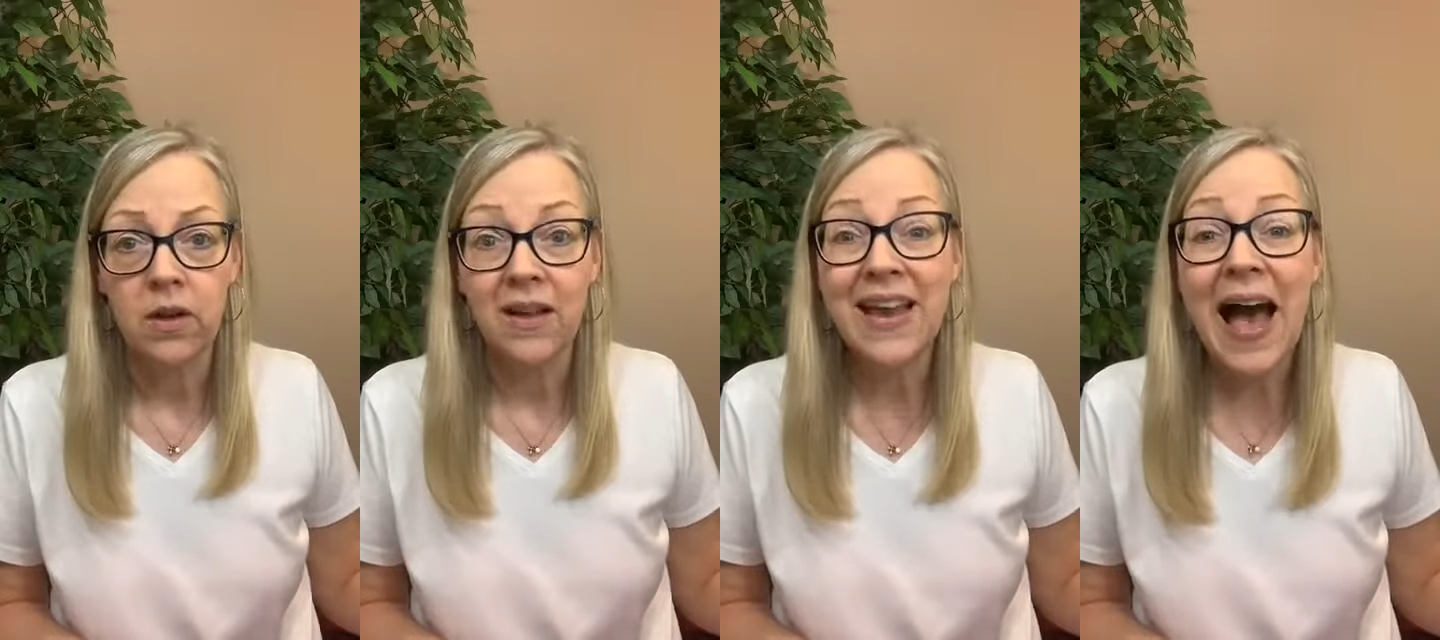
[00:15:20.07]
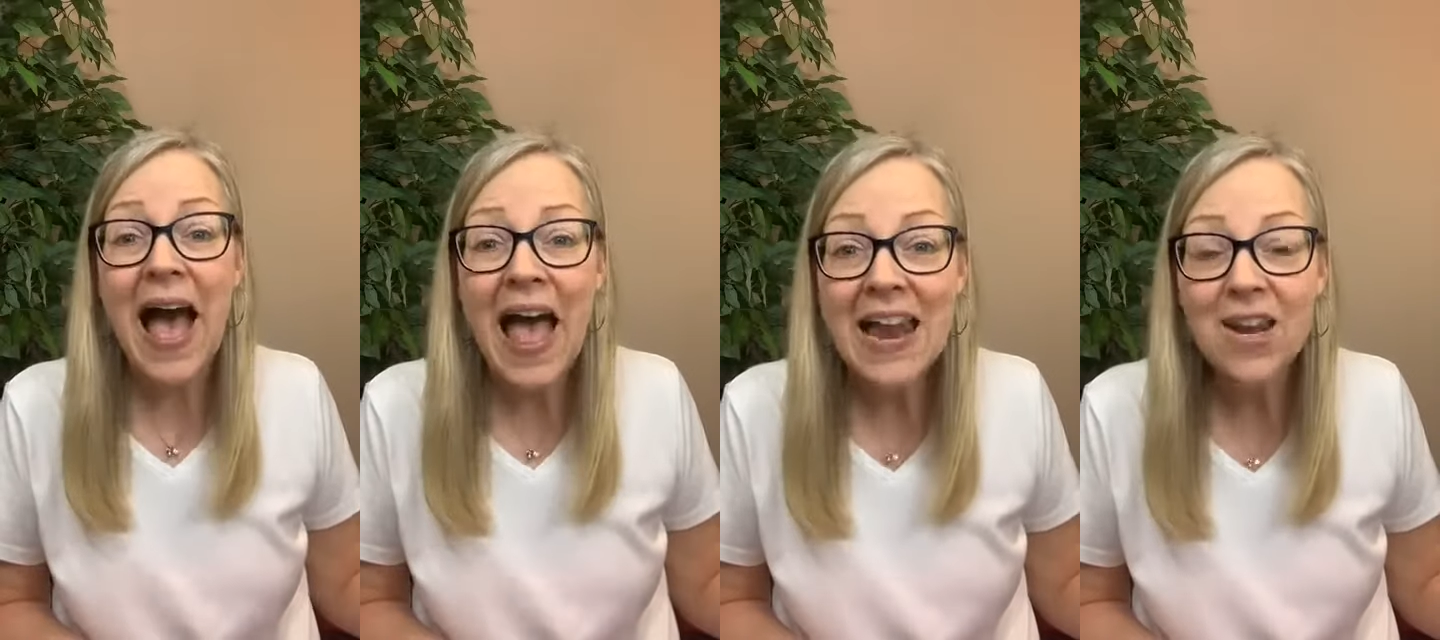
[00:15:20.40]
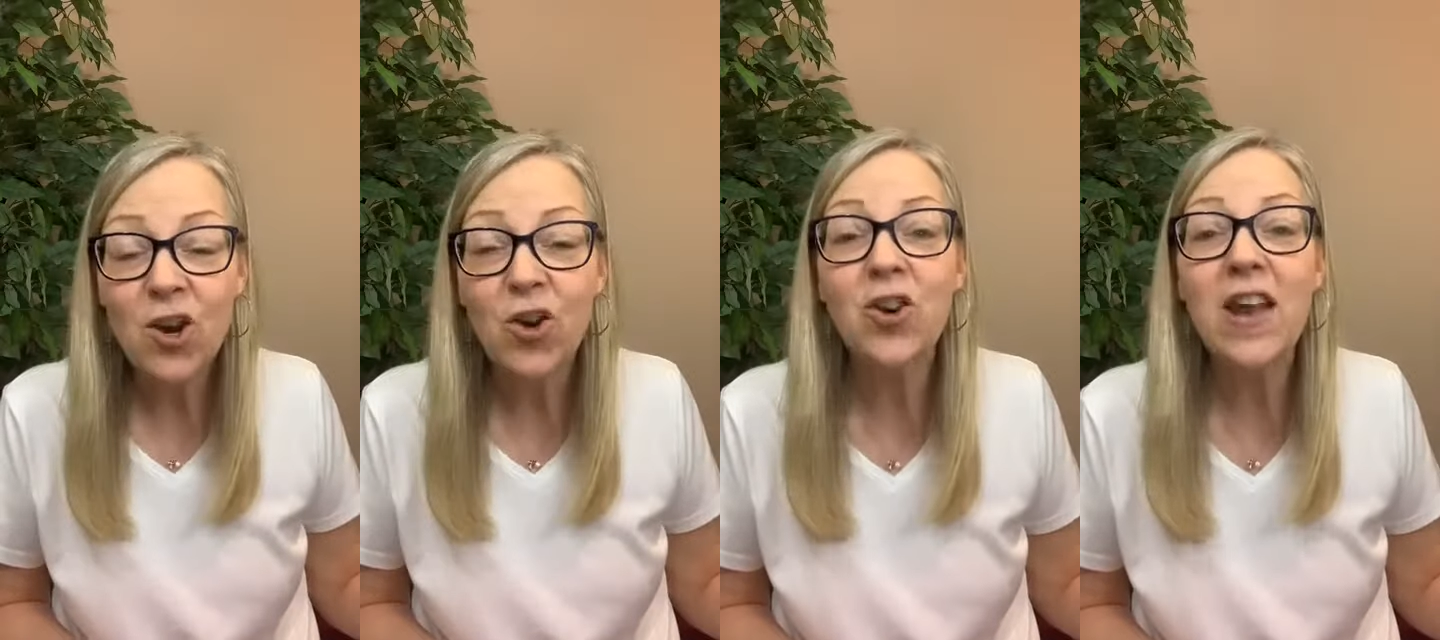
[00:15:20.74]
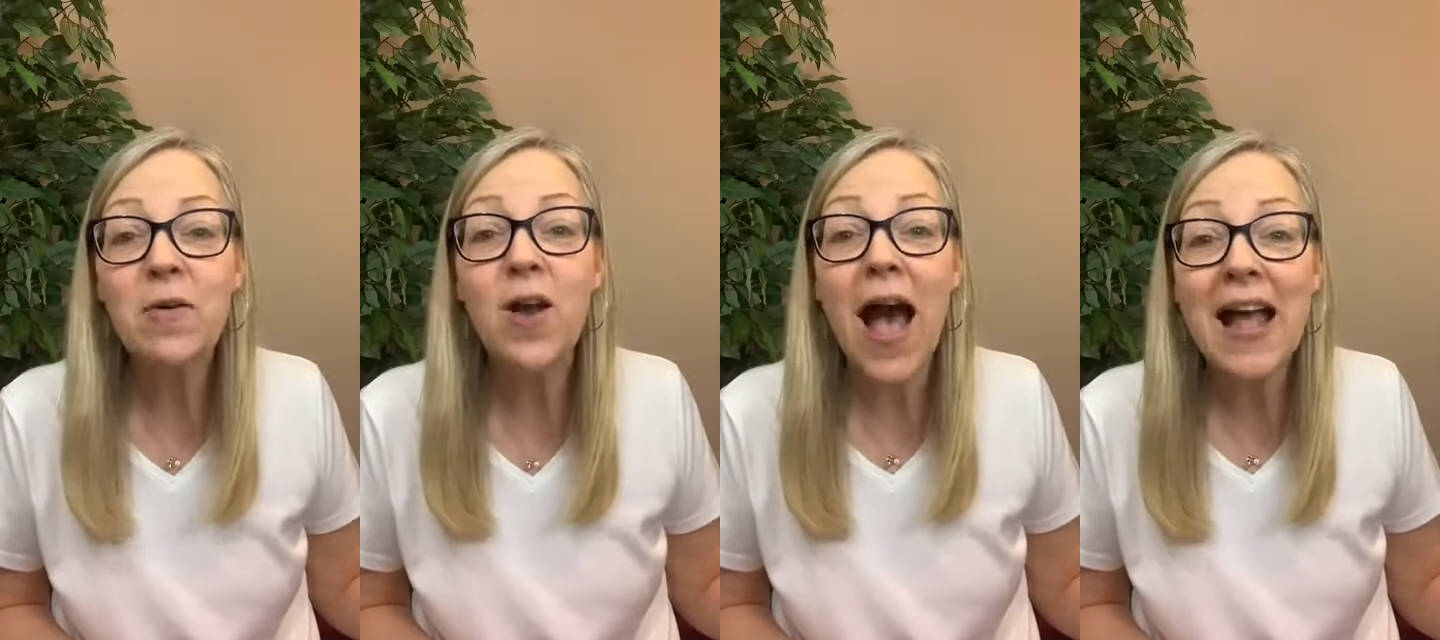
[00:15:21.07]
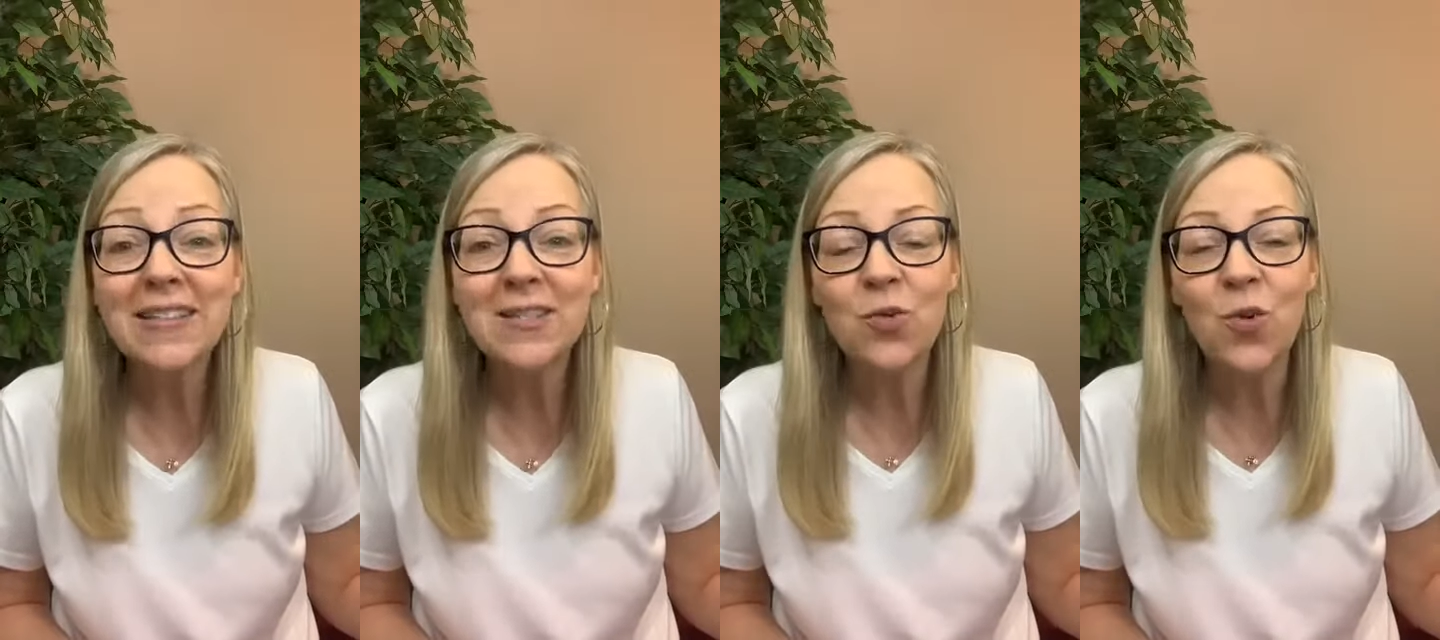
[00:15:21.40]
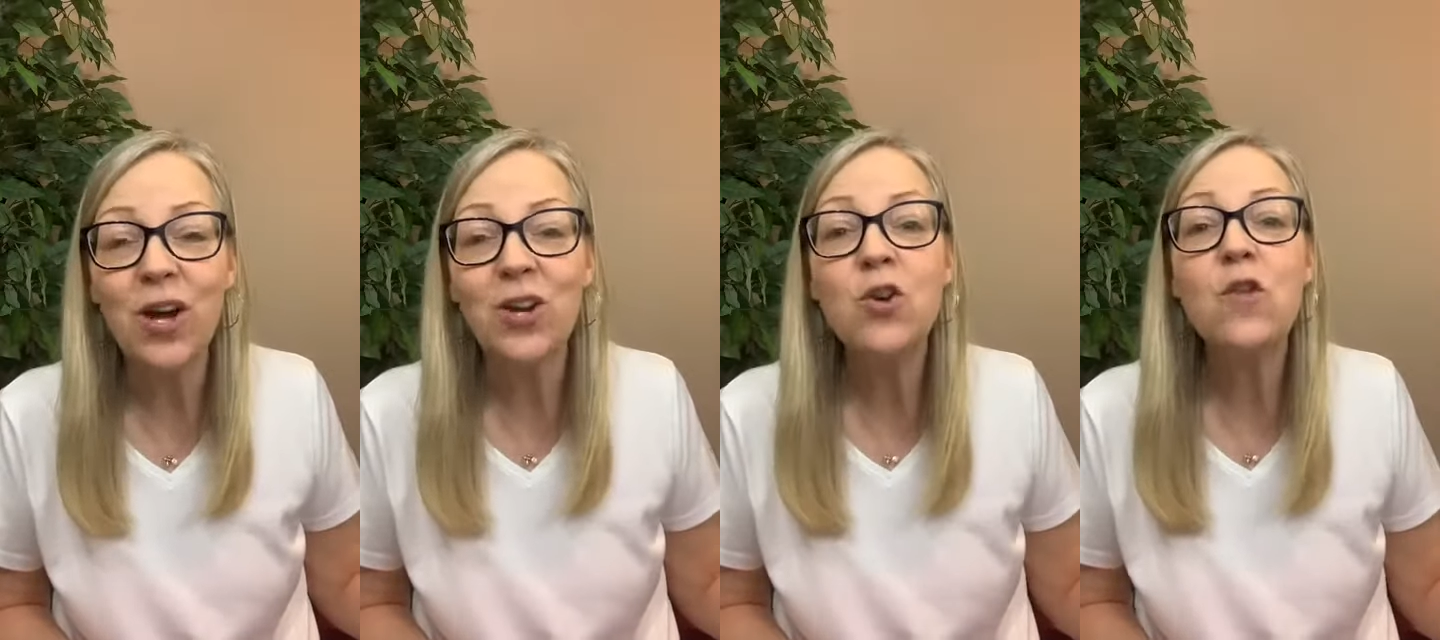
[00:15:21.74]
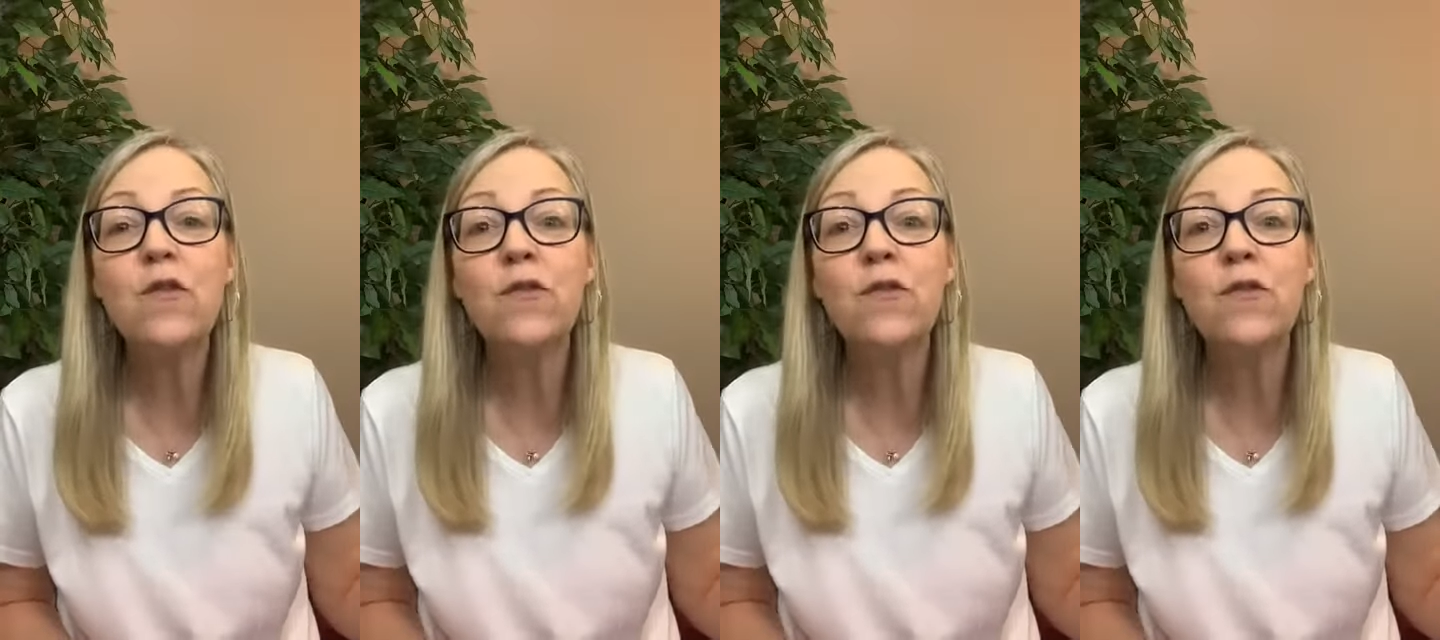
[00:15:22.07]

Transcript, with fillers: God cre- God's the one who